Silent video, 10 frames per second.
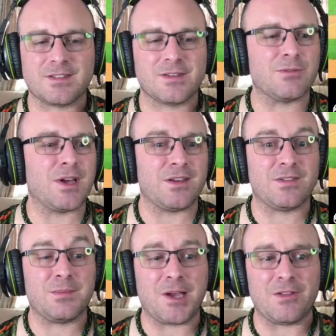so
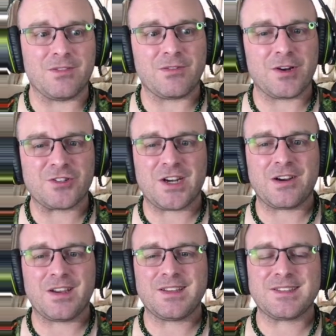nice to be out in the fresh
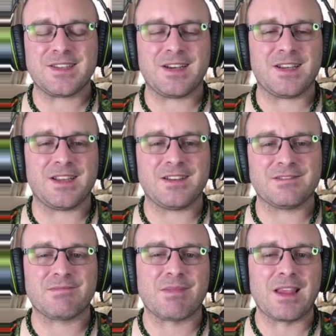air, isn't it?
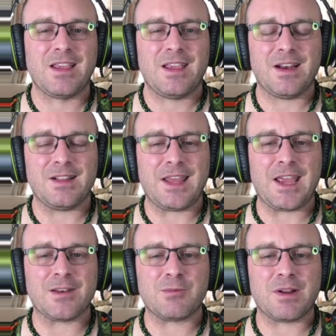In a
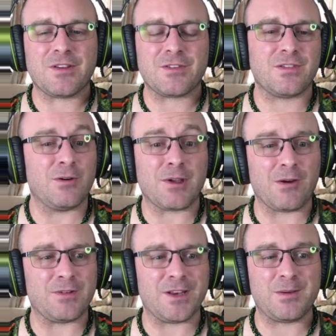land where there's no
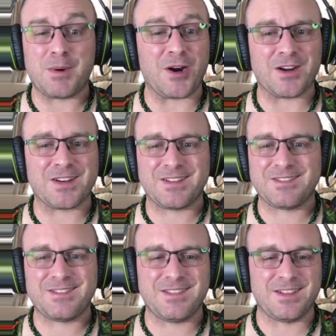COVID. Bark.
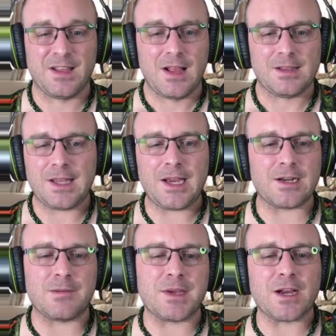Lay
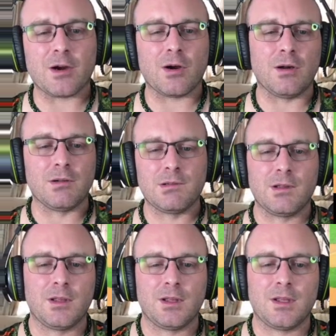it on me, girl.
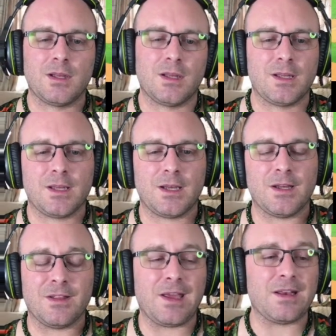
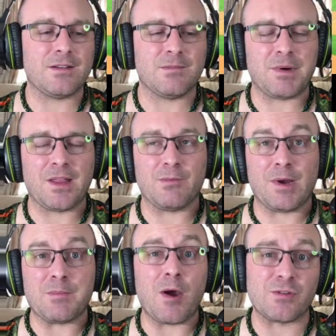Uh, and, by the
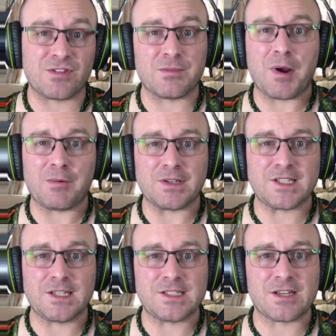way, most of my
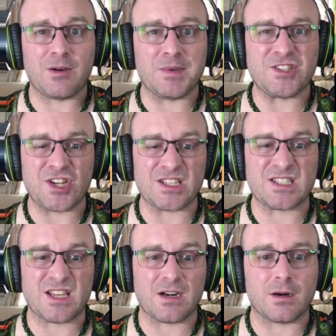residents call me
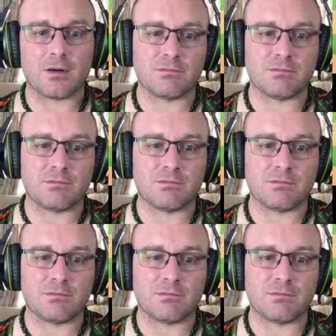Jet Setter.